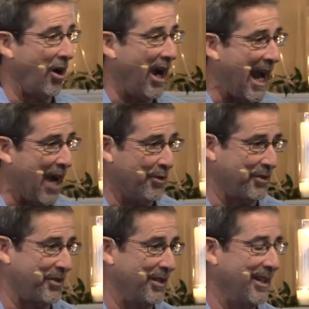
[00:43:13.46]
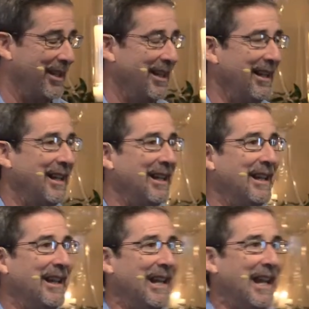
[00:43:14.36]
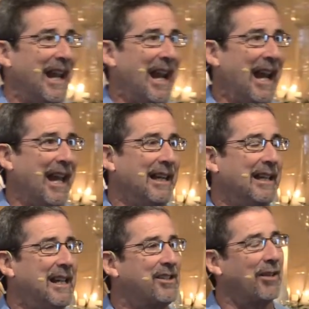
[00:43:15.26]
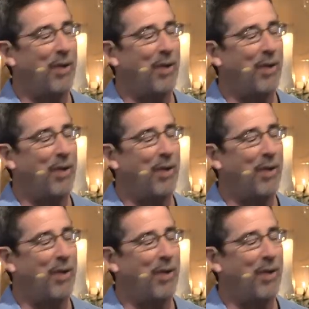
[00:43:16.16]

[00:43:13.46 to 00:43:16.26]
our house. And he said,